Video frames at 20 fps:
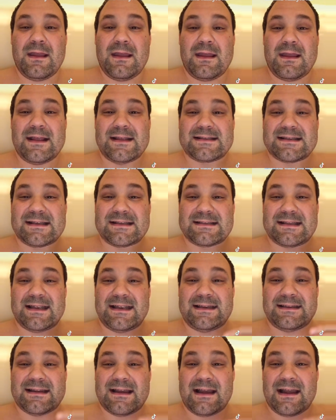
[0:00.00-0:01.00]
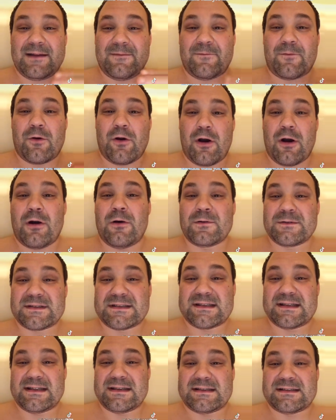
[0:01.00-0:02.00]
It says he died for all
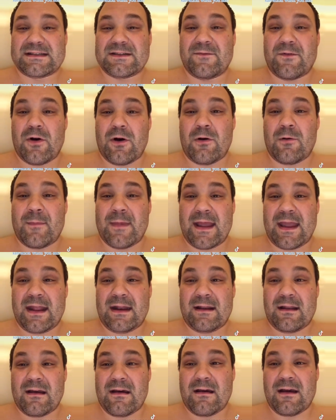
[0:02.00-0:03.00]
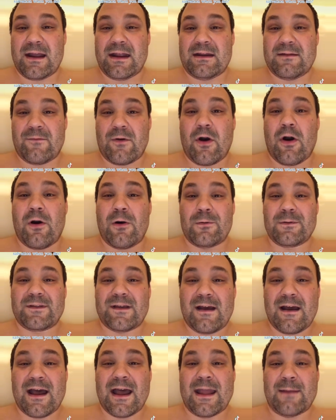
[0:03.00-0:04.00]
sins of all mankind of all
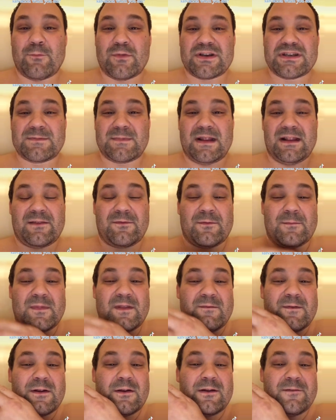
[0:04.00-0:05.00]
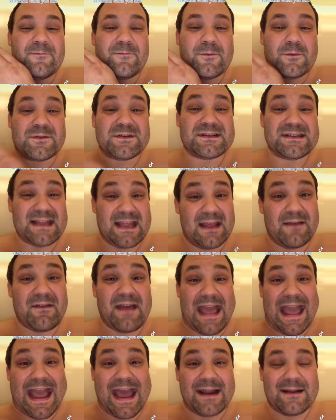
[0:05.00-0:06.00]
time, which means from the very first day of
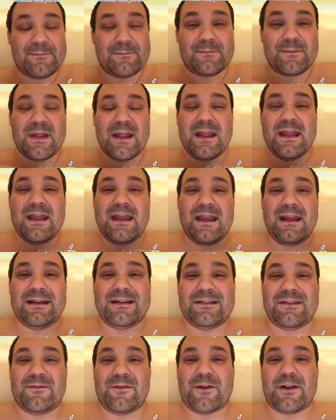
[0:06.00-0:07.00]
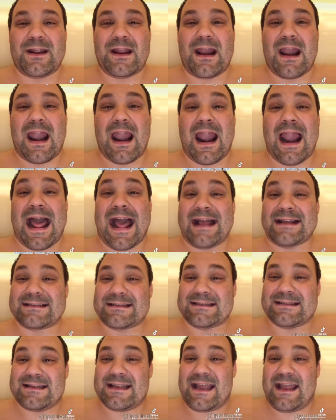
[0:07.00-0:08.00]
Adam to the very
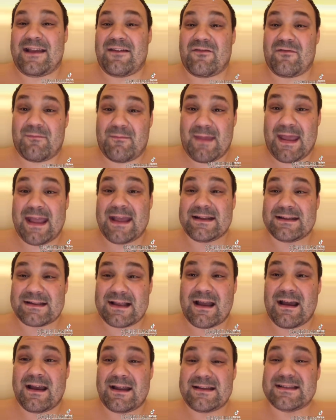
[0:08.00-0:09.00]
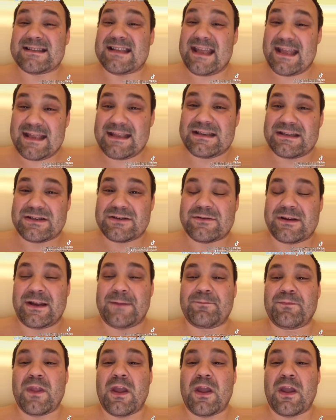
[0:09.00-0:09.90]
last day of mankind's history,